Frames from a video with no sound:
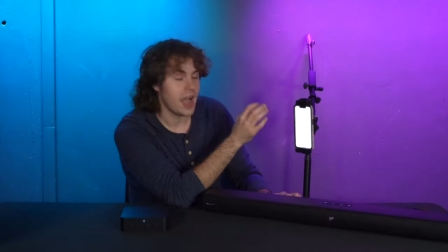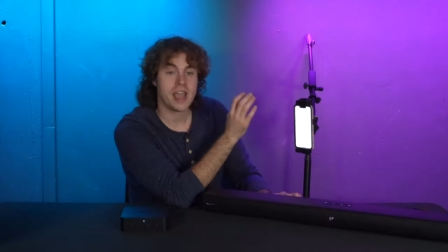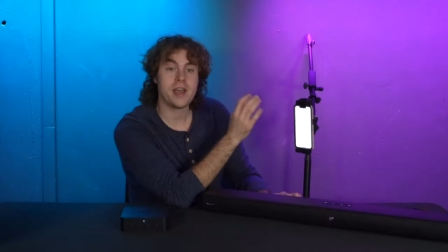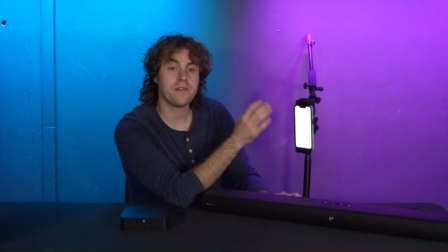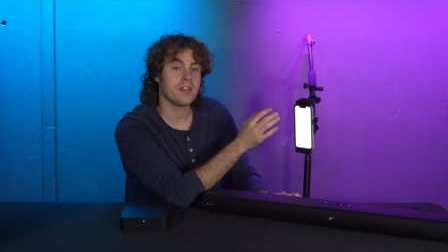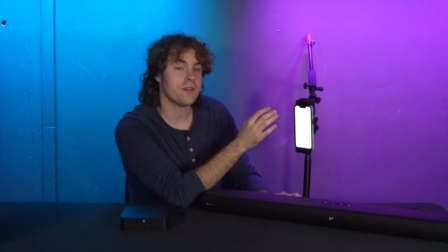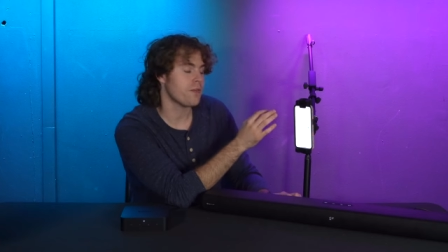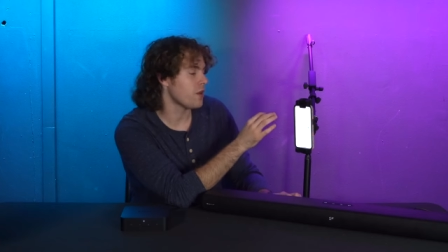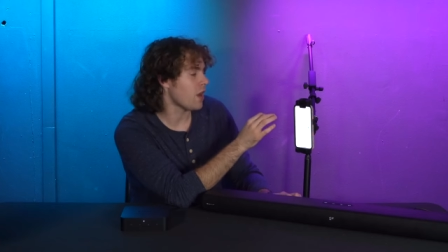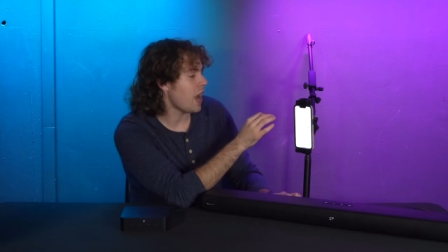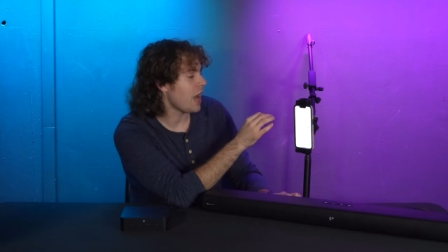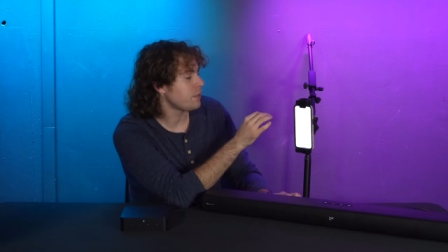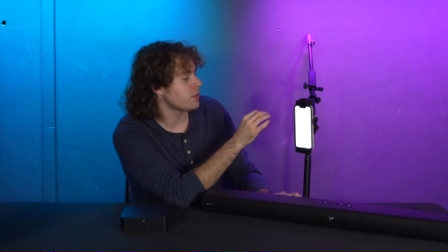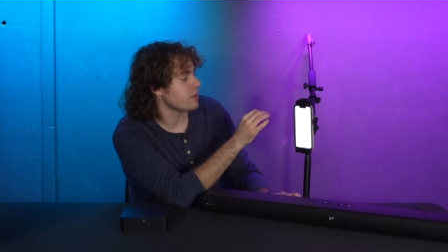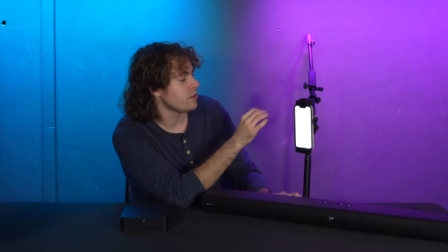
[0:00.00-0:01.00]
I have different
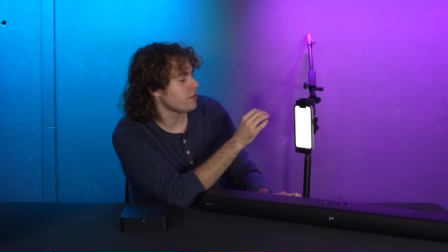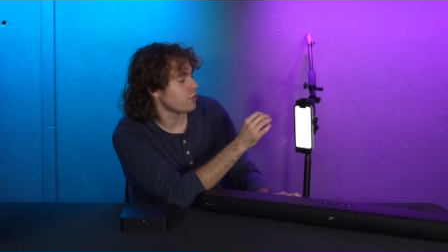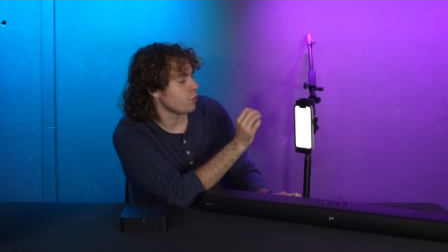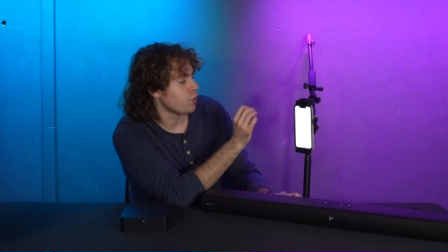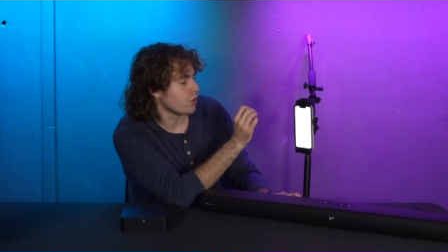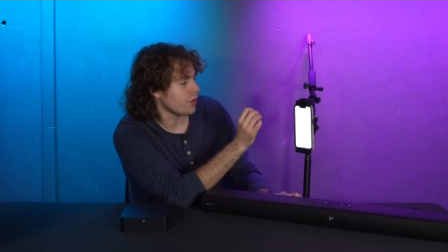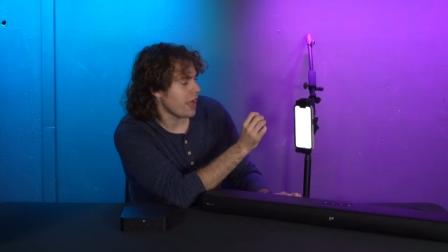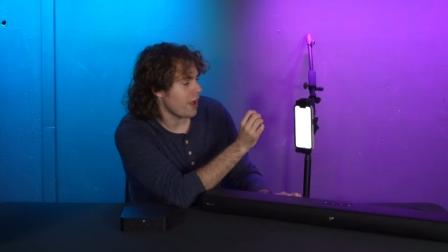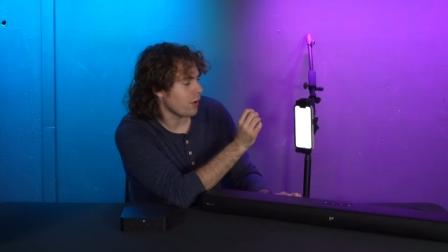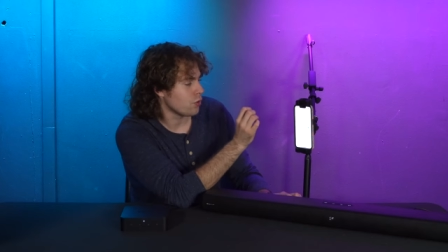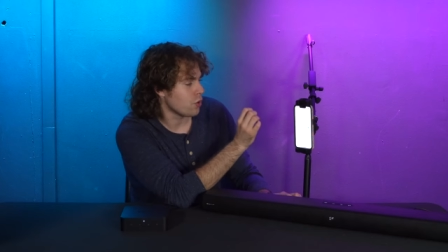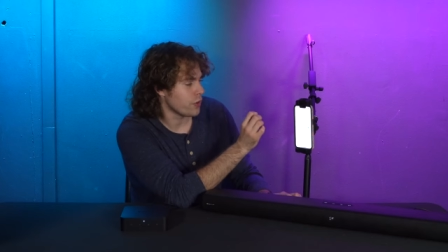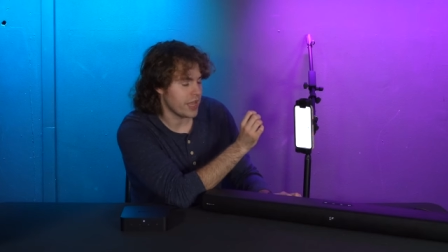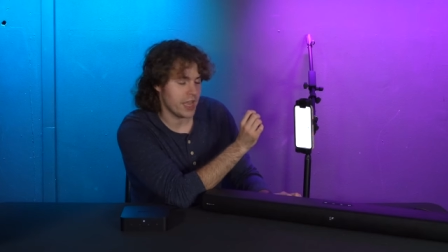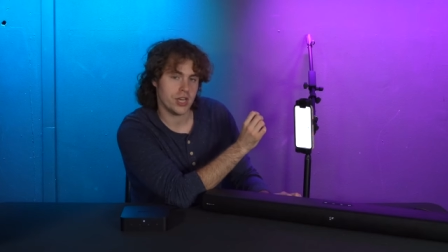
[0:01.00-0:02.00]
options to allow
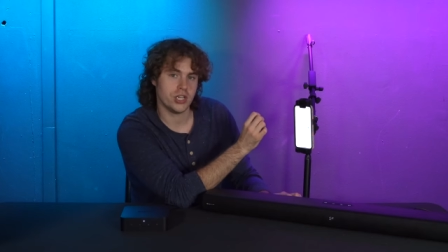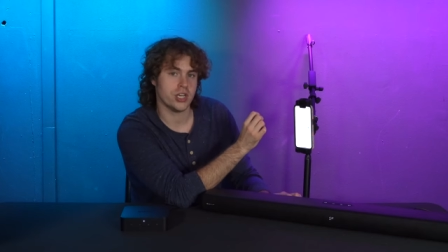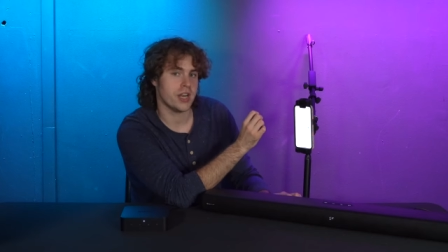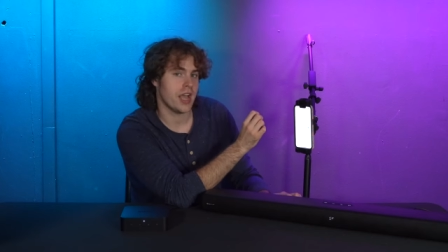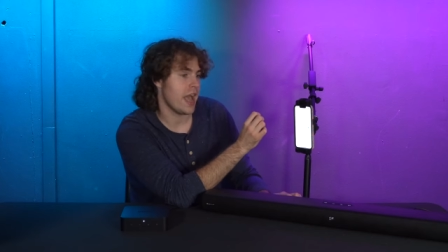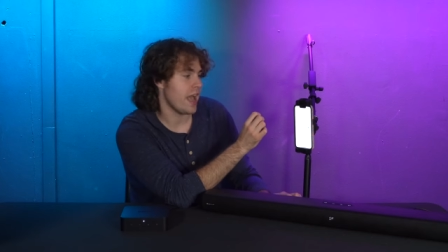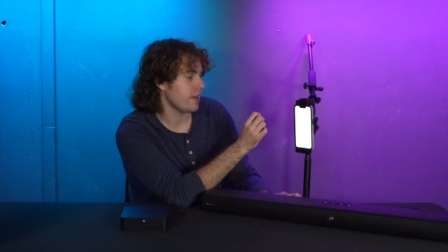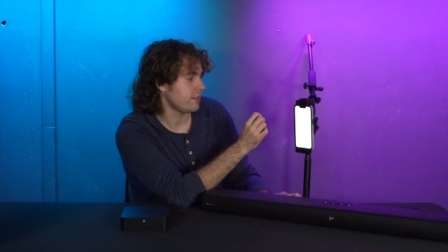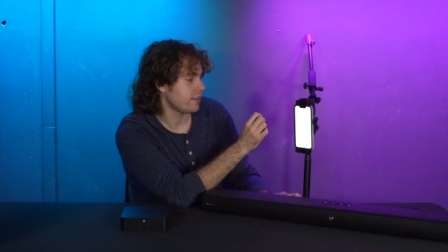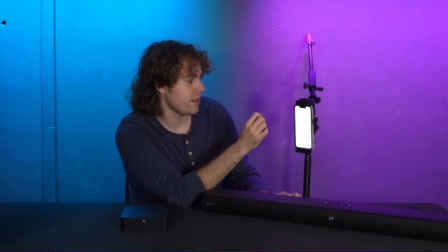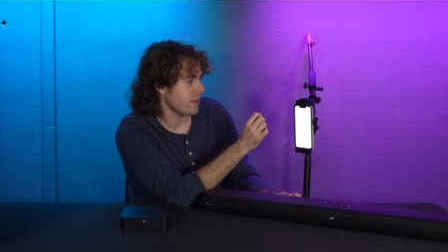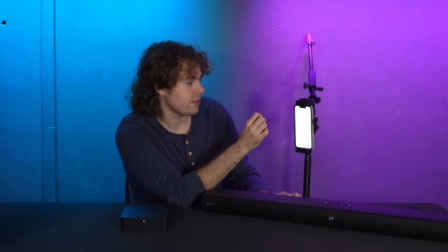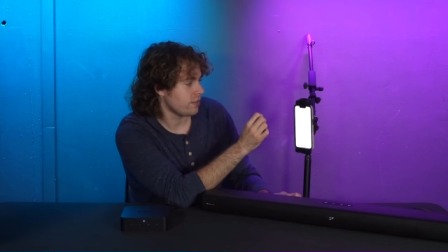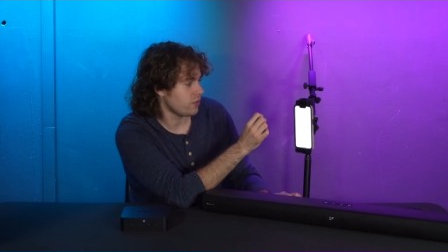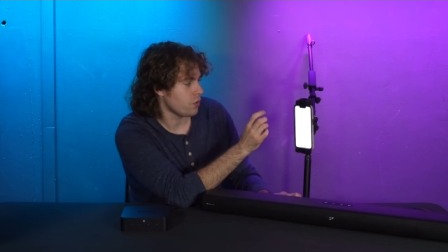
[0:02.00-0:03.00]
location
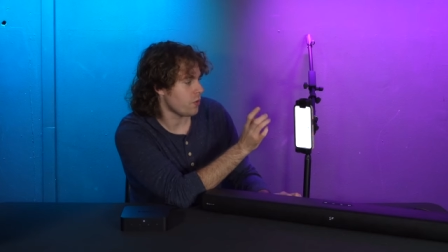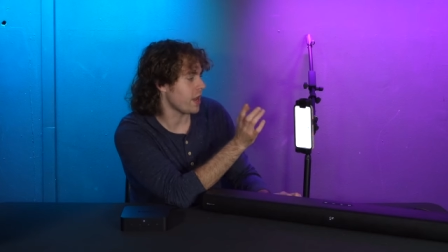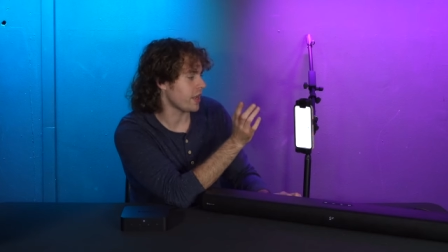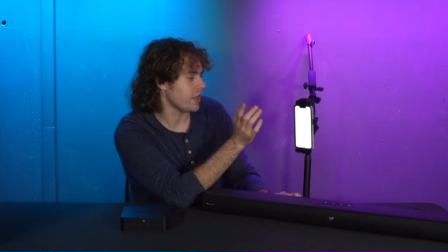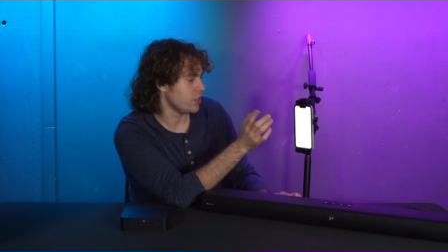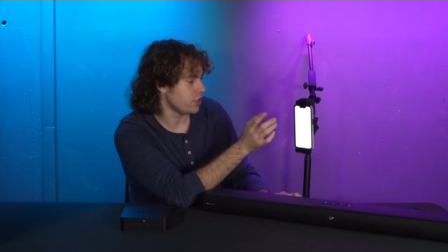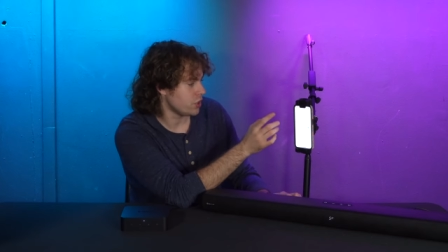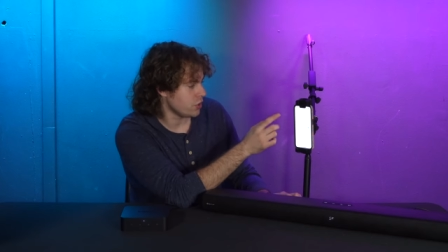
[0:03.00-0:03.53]
access so I can